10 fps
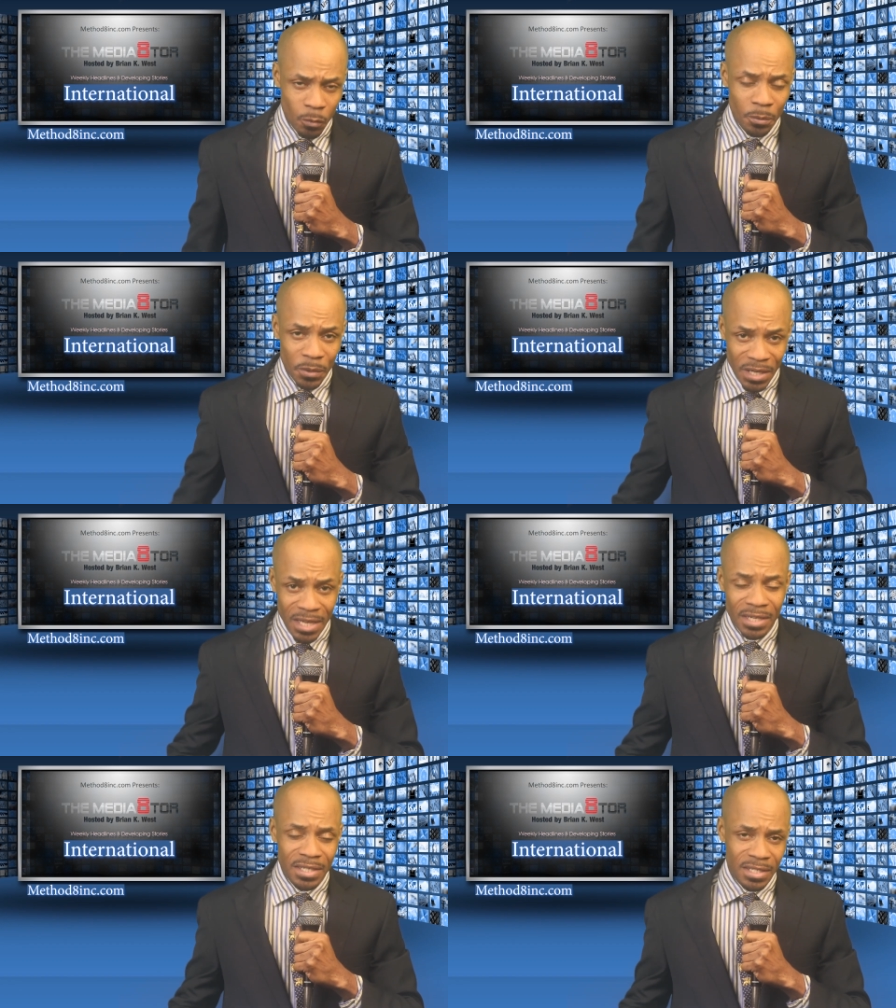Well, we're
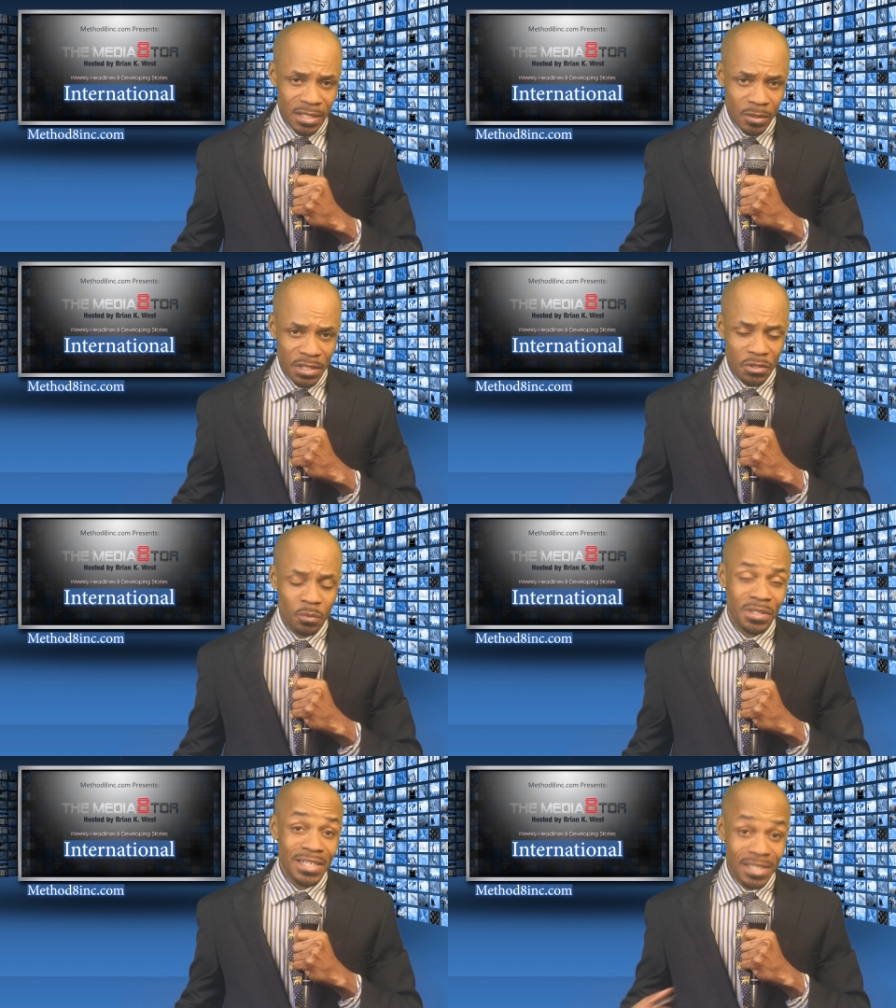headed into Easter
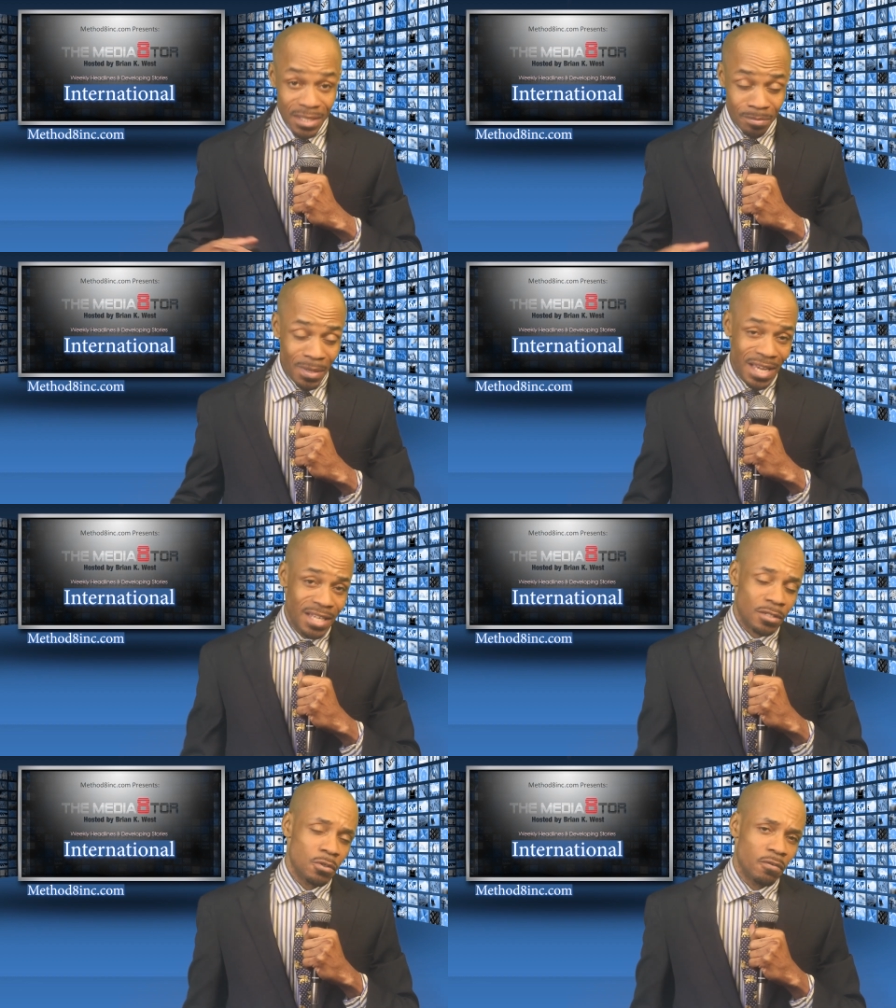weekend. This is
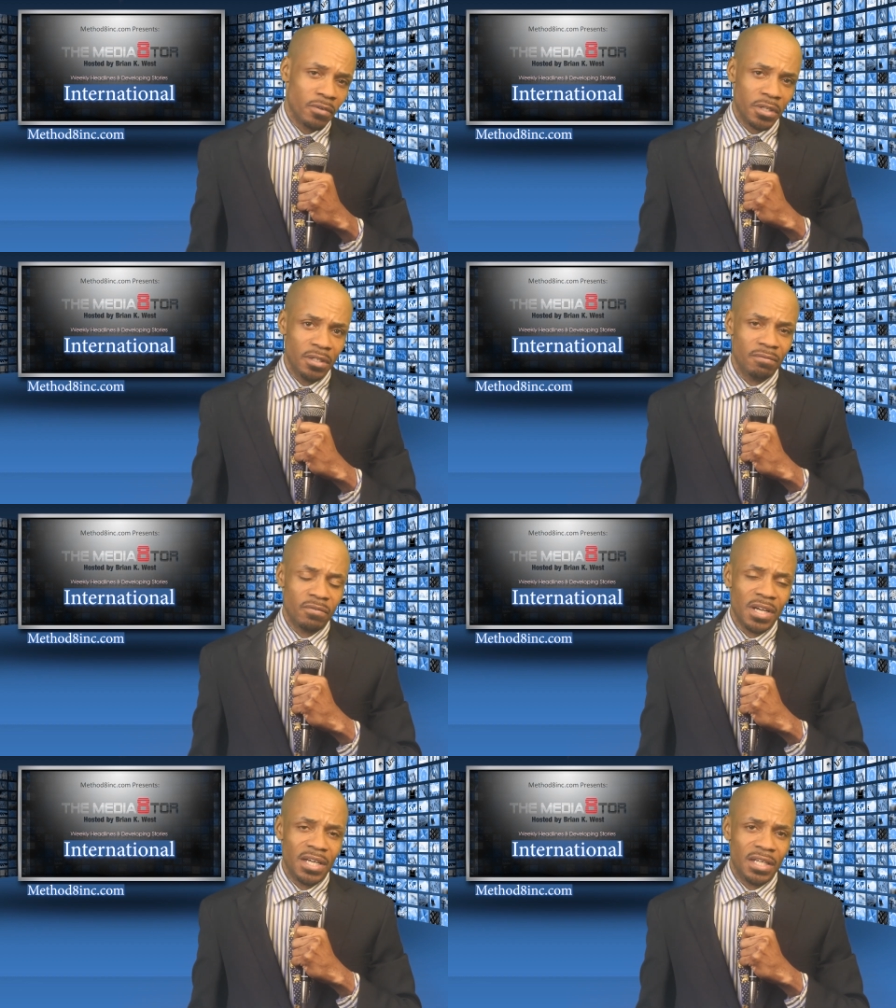Passover, Good
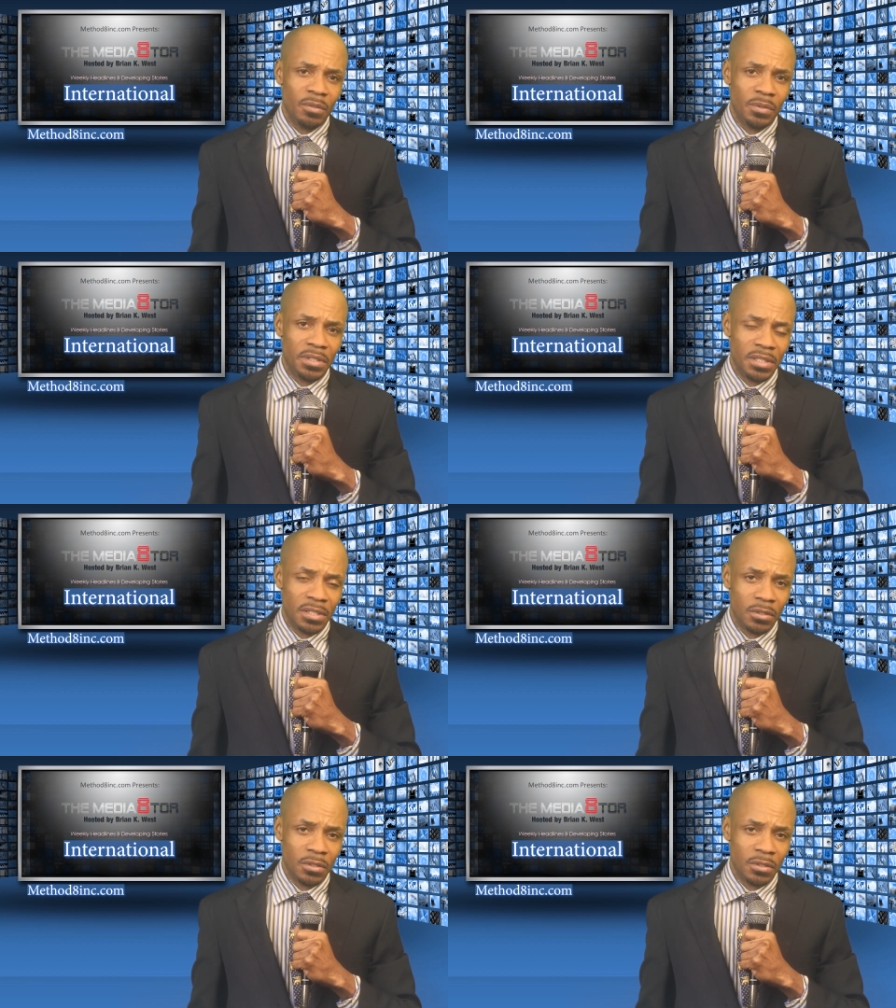Friday weekend.